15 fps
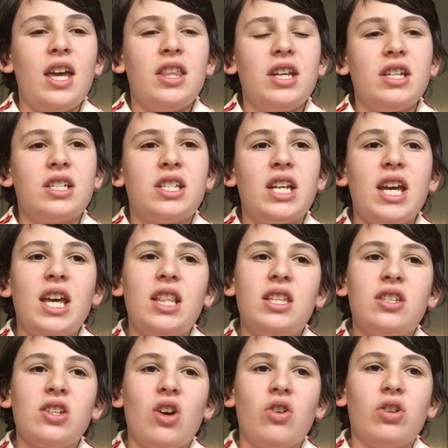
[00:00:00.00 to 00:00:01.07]
there's 10
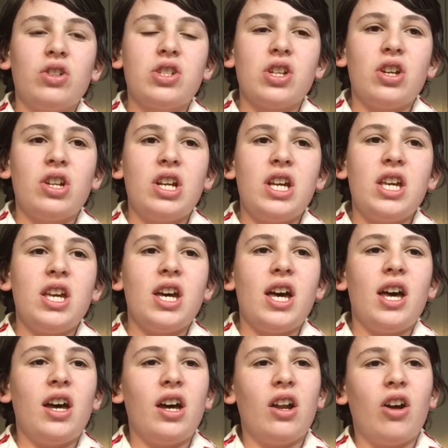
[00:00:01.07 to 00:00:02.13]
songs on
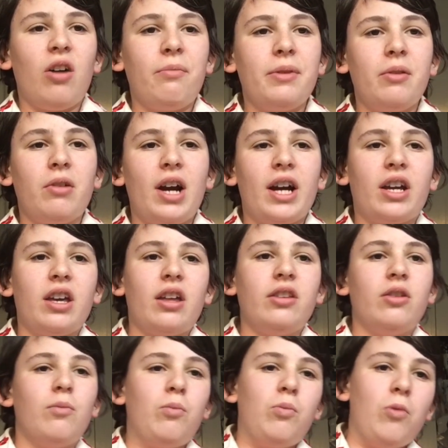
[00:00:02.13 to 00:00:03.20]
here, and I'll be ranking
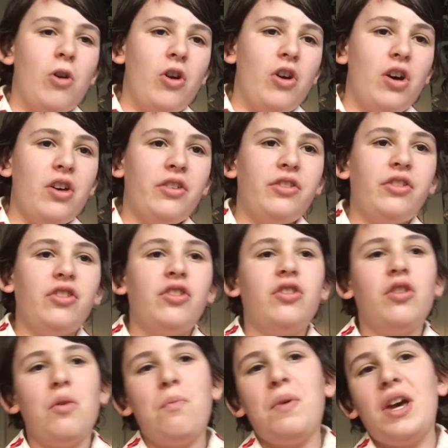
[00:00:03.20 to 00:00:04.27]
them worst
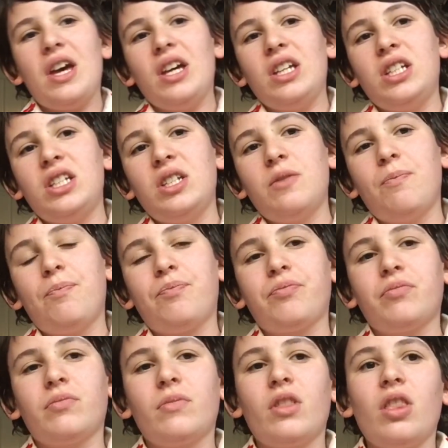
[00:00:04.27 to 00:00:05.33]
to best.
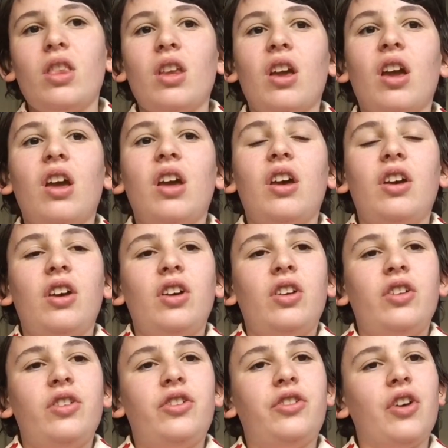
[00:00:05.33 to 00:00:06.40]

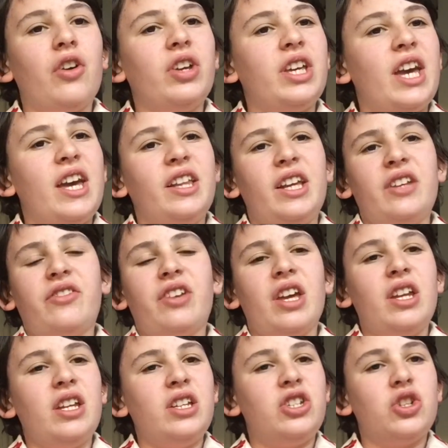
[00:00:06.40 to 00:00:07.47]
So yeah, let's get
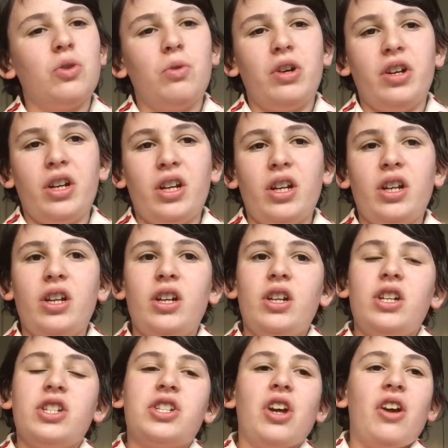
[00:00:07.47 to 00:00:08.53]
into it.
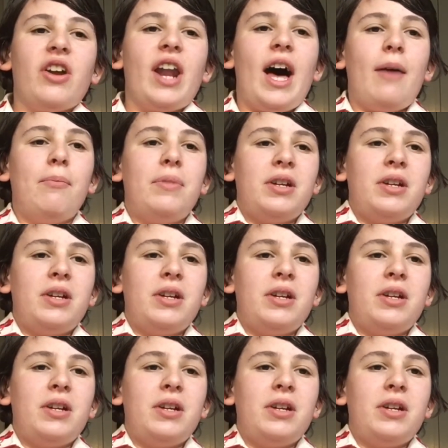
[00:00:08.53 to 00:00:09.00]
So number